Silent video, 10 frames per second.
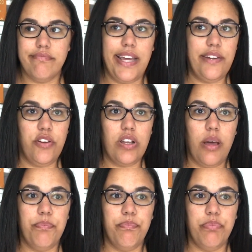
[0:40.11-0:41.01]
don't know, a
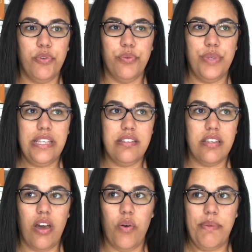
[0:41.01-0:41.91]
couple weeks
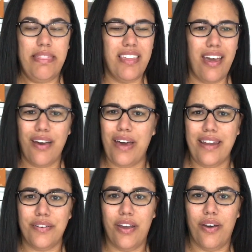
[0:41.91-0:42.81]
ago, a month ago,
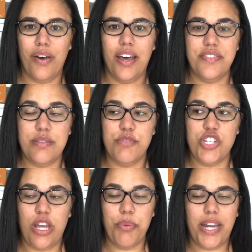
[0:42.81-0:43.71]
I don't know, of some
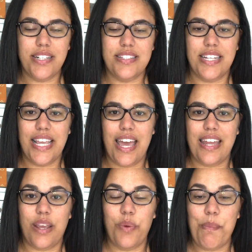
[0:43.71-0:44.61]
Chanel products that I got,
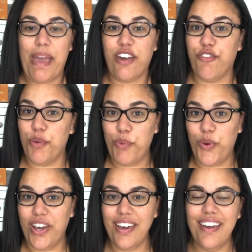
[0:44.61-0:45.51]
and I went back for
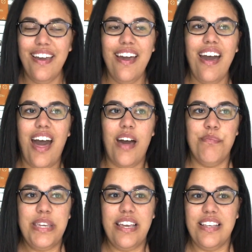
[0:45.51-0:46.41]
more
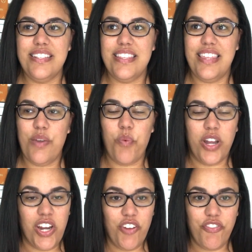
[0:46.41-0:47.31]
because the
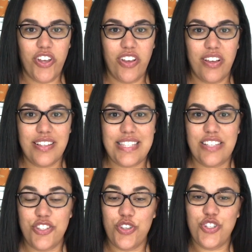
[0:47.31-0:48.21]
wonderful
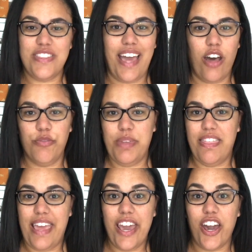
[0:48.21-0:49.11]
sales associate that helped me
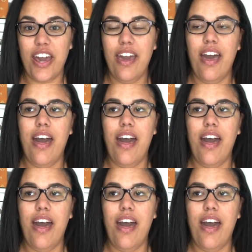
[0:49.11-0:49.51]
there